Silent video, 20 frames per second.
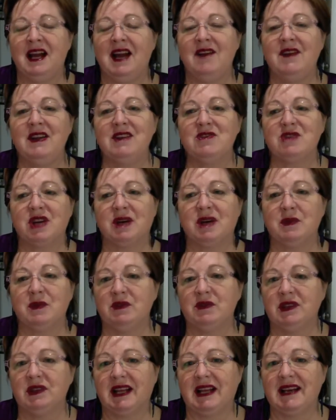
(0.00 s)
Having
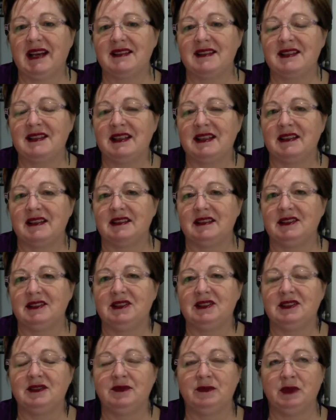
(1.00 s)
trouble relaxing.
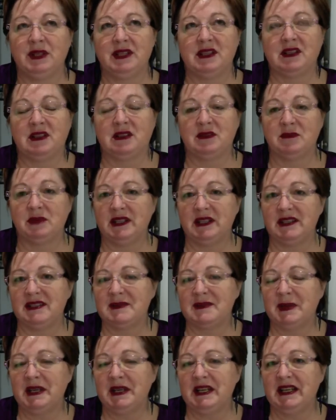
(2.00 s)
With
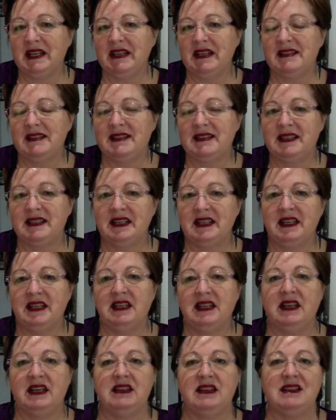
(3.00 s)
complex
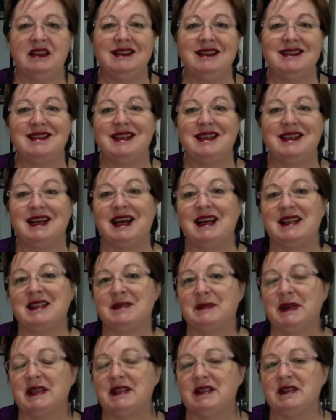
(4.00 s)
PTSD and this
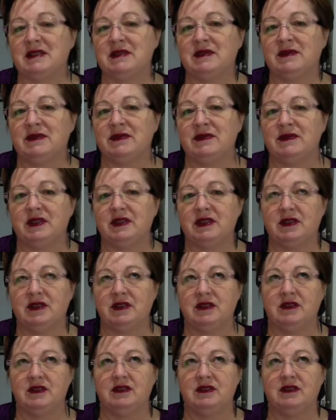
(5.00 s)
aspect of
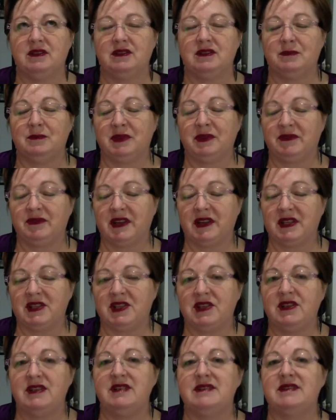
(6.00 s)

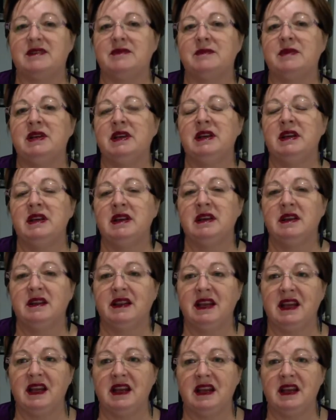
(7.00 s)
perfectionism,
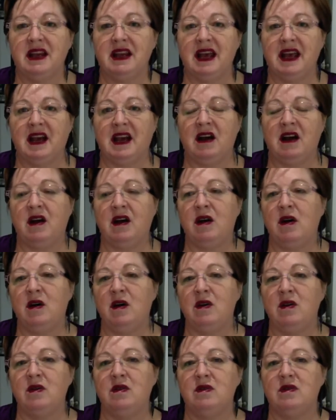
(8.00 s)
then our
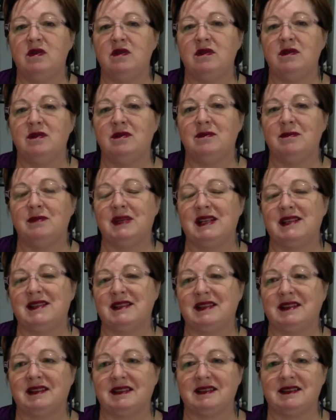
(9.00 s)
whole
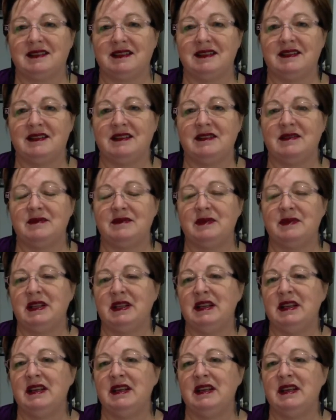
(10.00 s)
muscular system